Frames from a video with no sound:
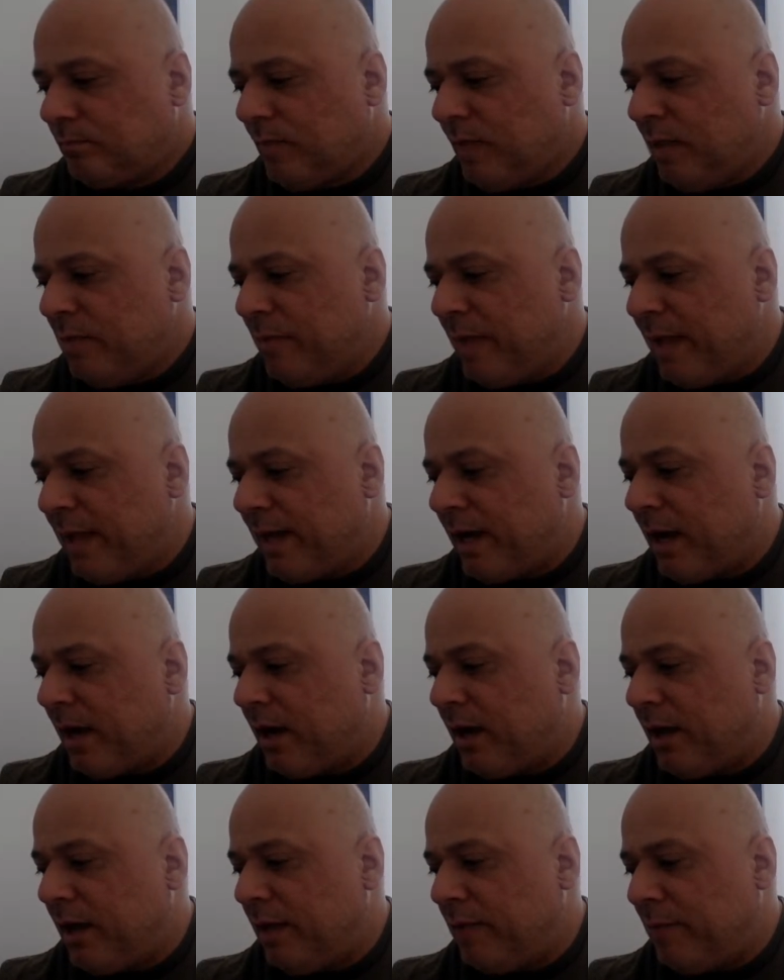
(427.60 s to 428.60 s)
Matt
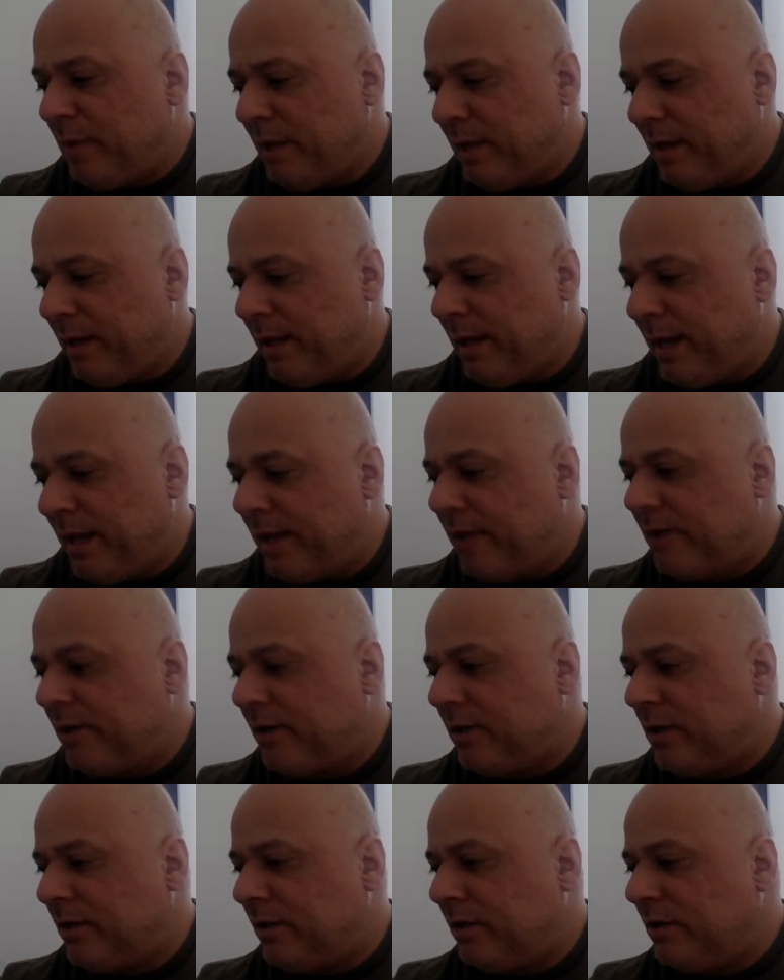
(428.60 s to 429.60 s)
Hot and Mad
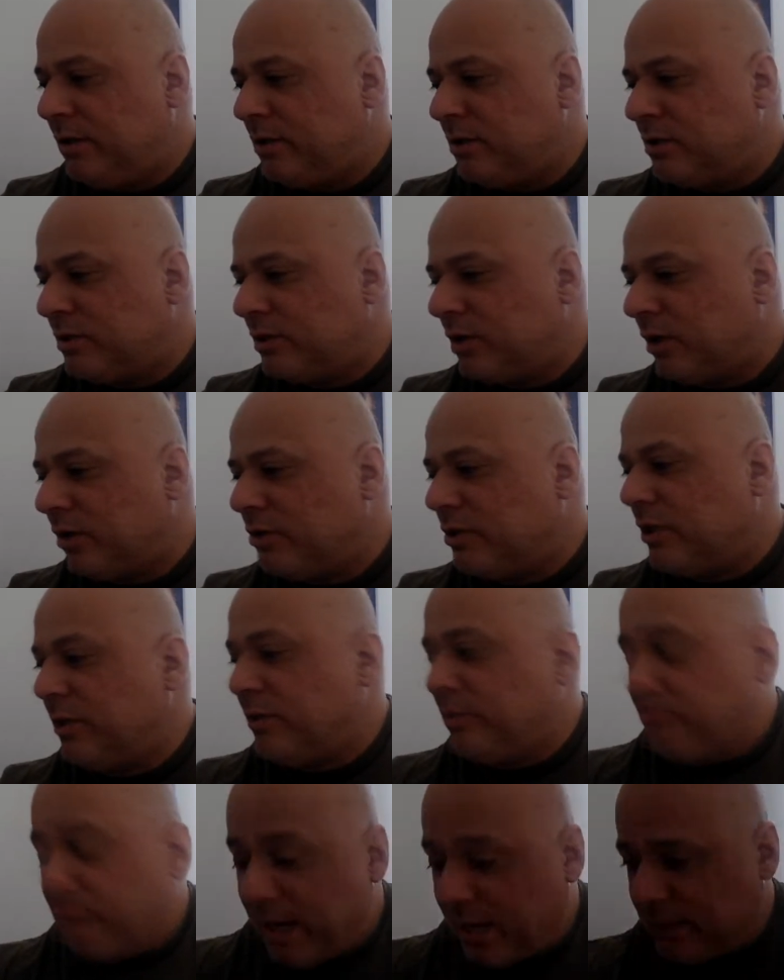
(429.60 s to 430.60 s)
Hatter, Nostalgia
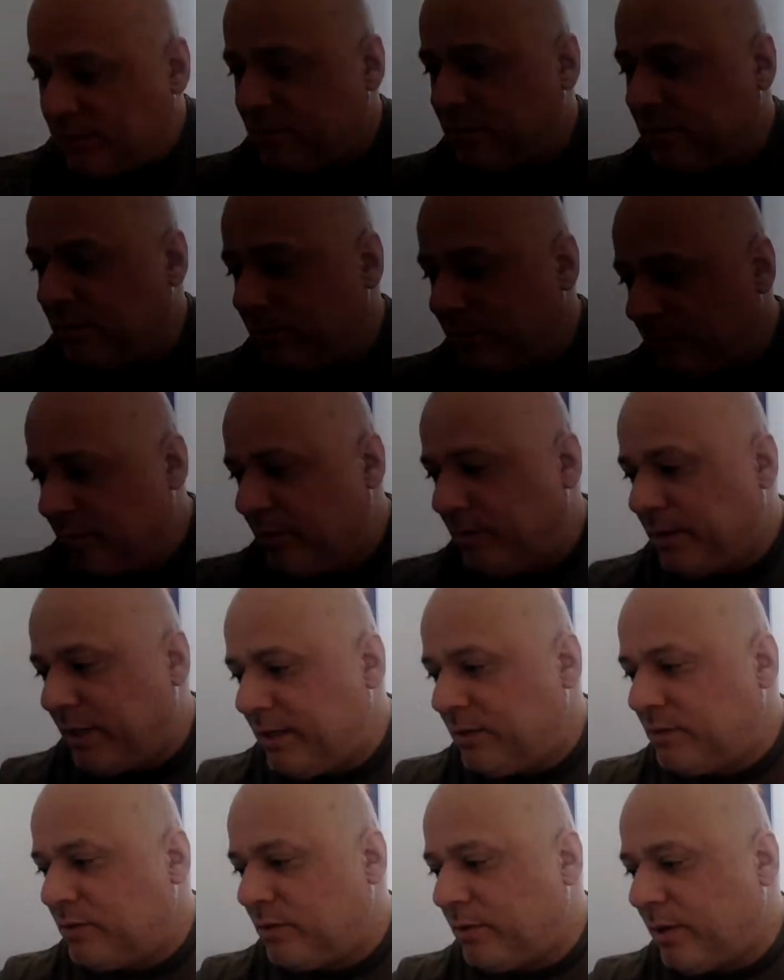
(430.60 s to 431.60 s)
Unboxed.
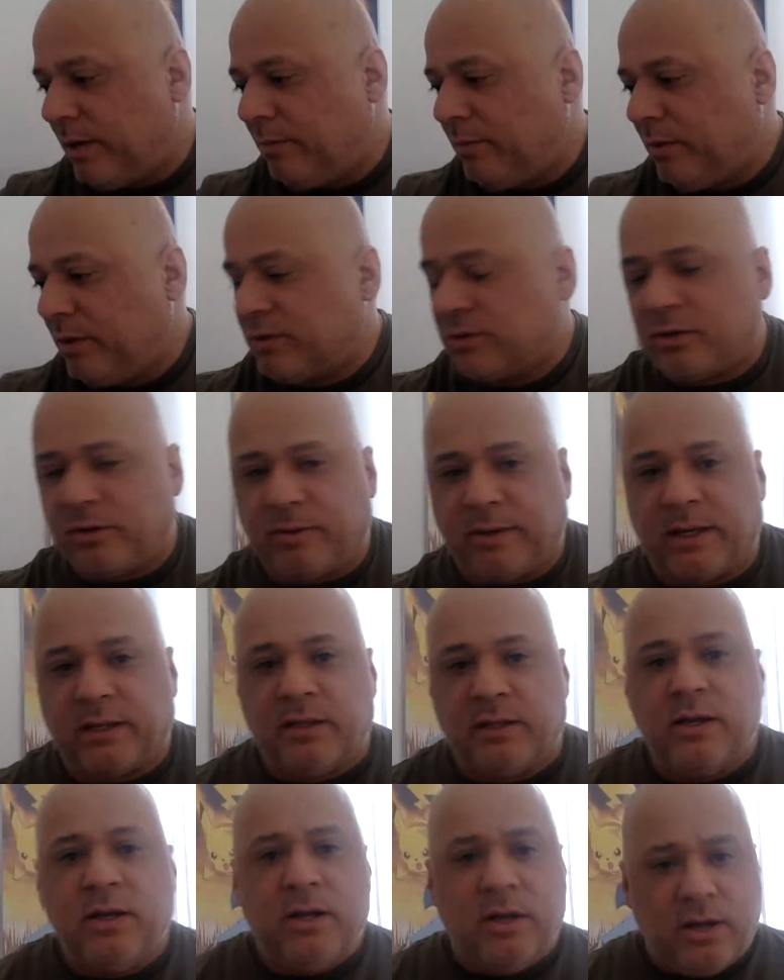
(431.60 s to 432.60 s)
Okay, so I was
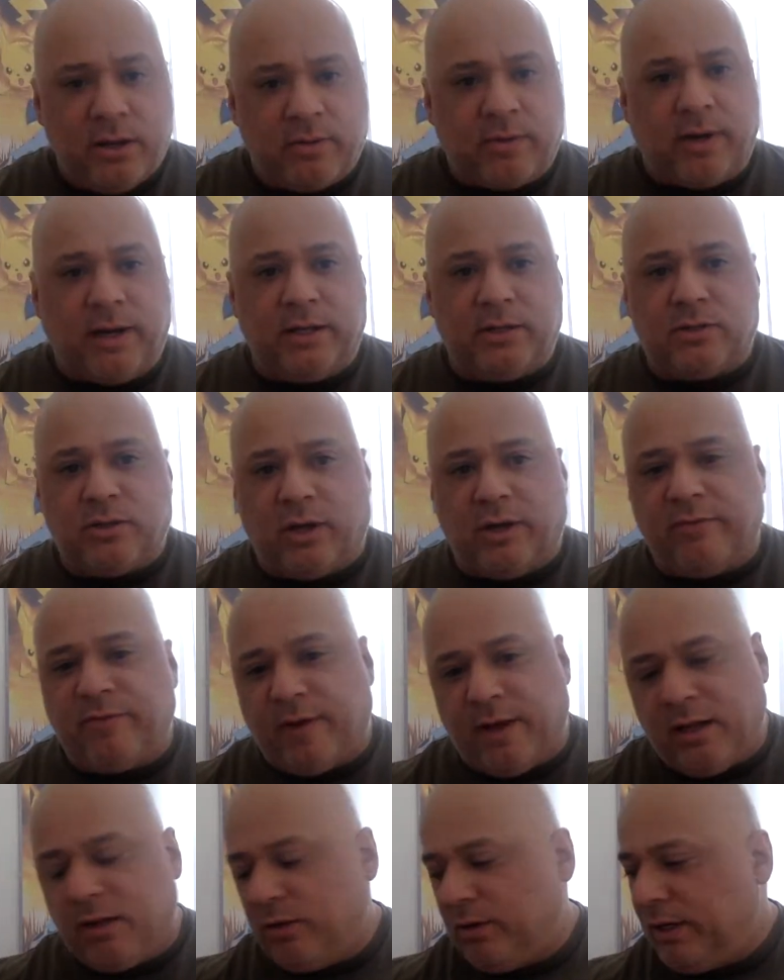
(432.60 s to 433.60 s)
correct, right? So I
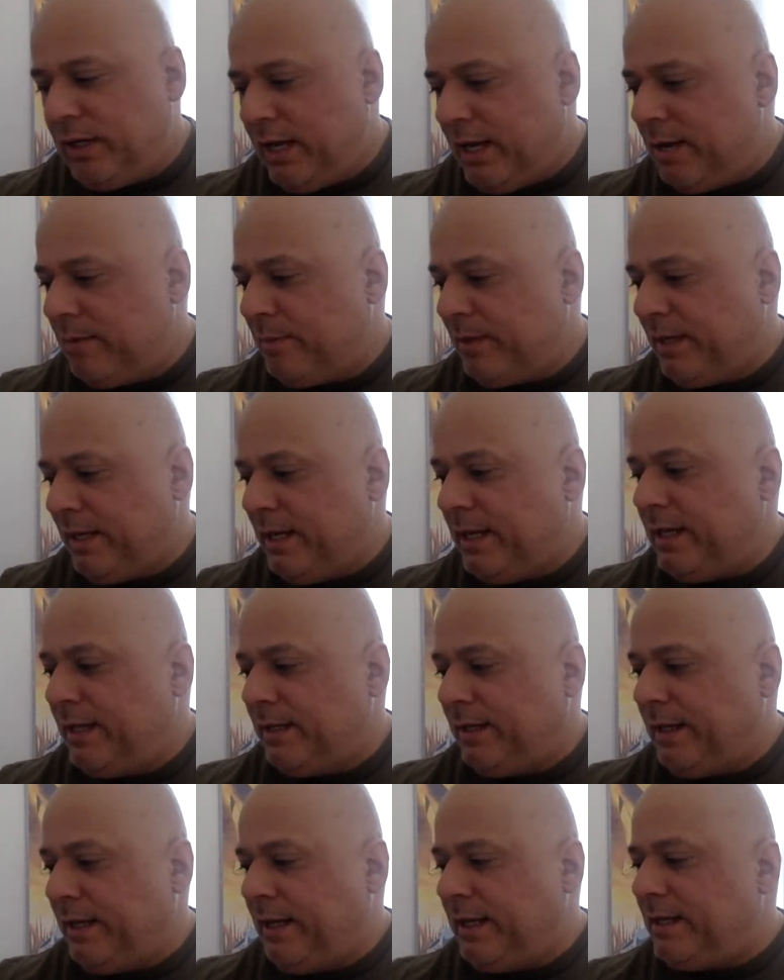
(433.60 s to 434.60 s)
followed him, and he
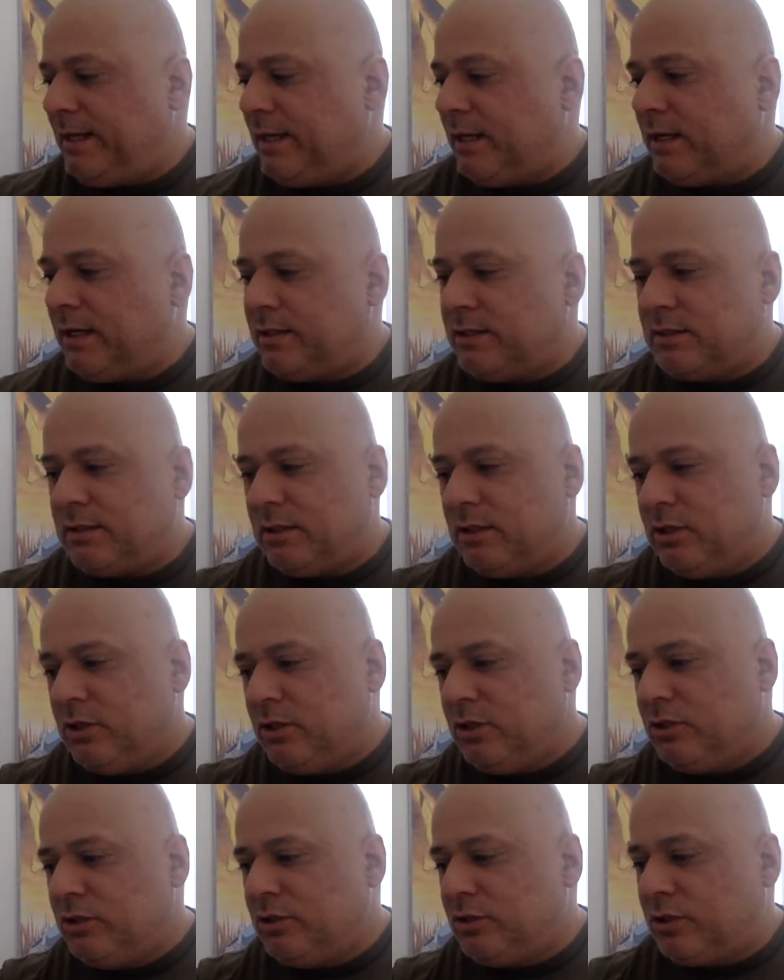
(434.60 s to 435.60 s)
does
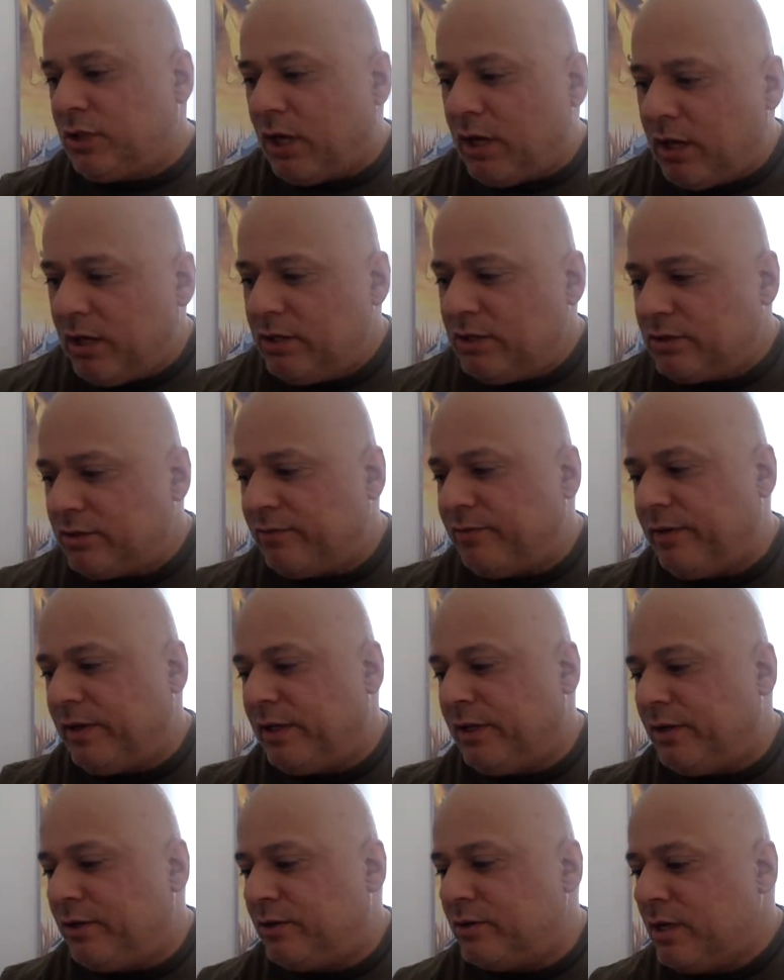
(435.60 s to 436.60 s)
tons of
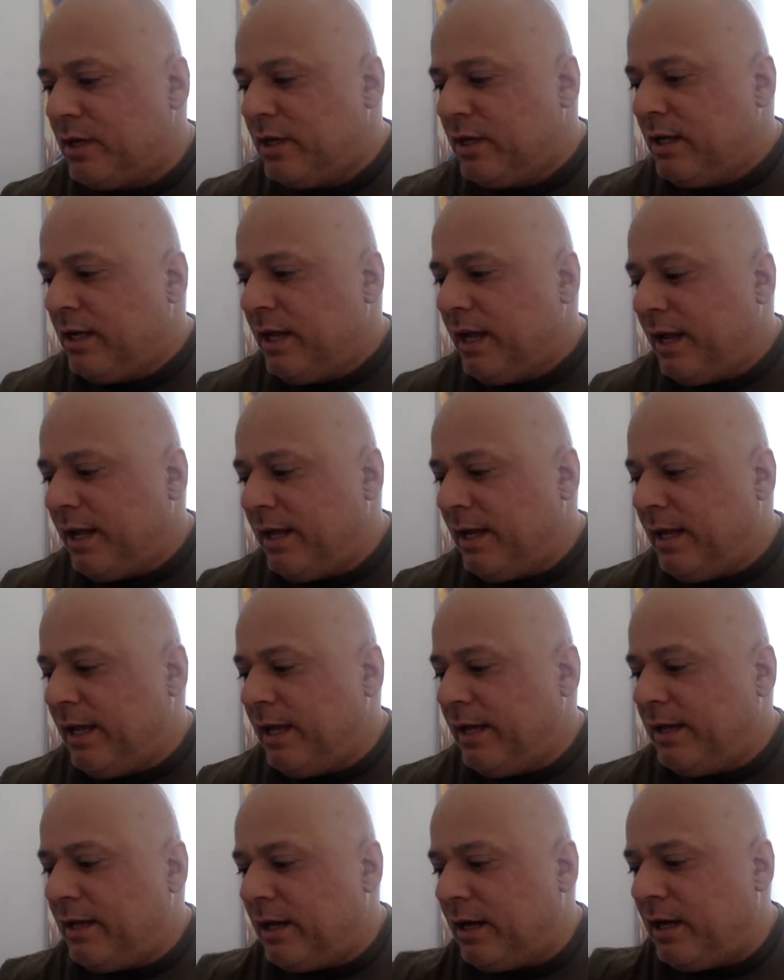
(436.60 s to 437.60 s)
figures.
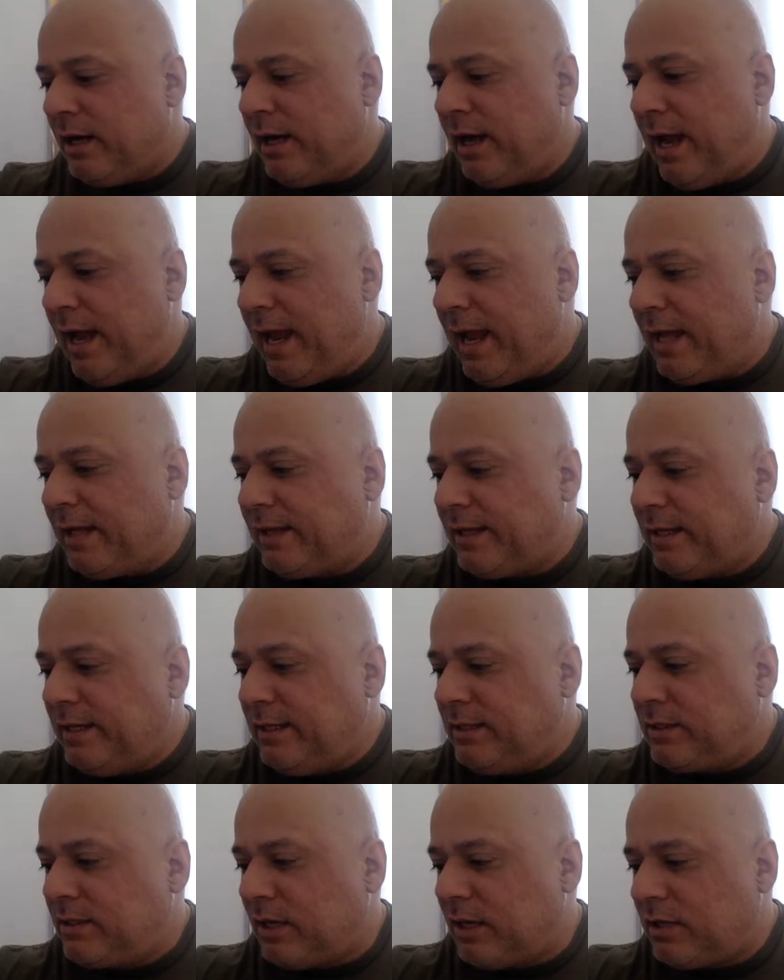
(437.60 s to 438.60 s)
And then
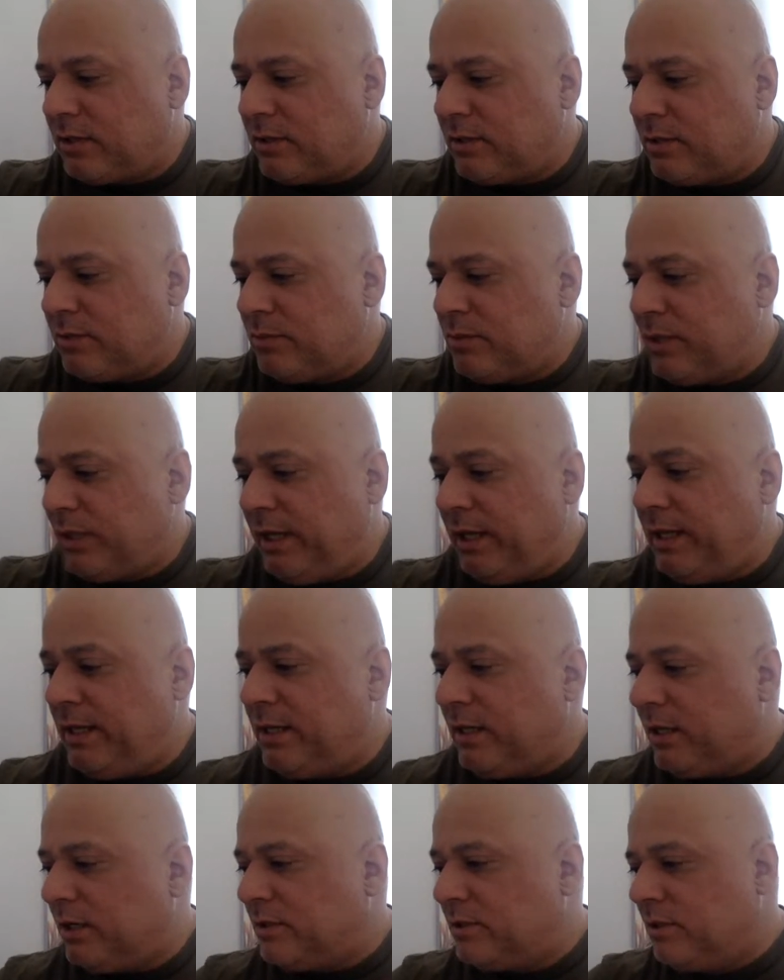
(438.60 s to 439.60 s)
Anthony's Customs, he
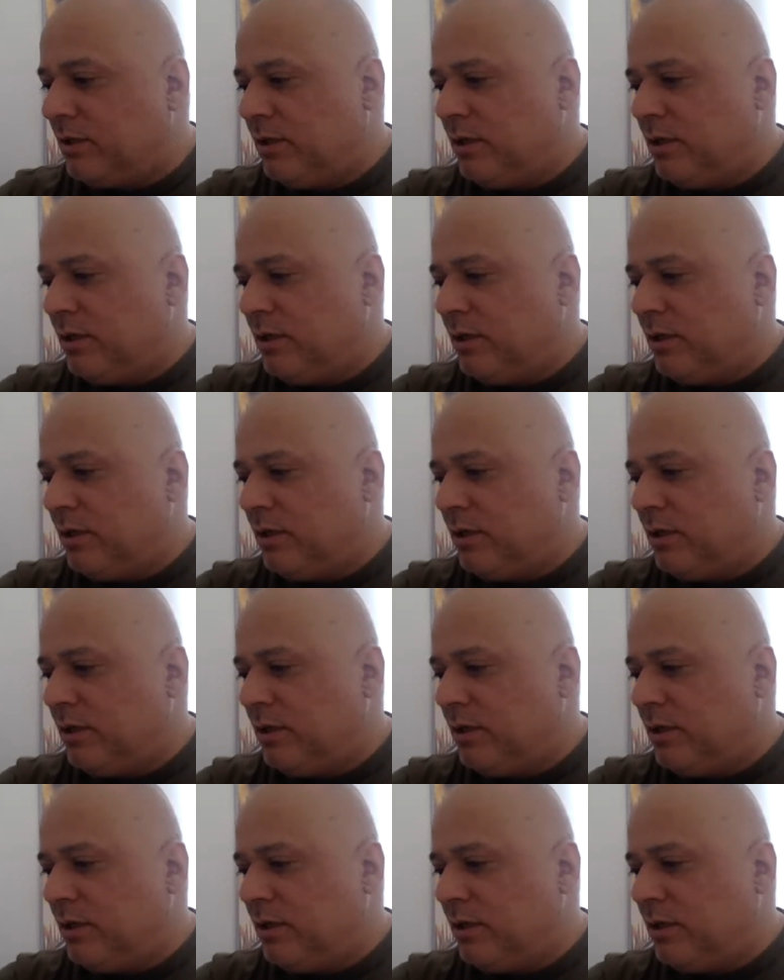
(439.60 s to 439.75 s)
does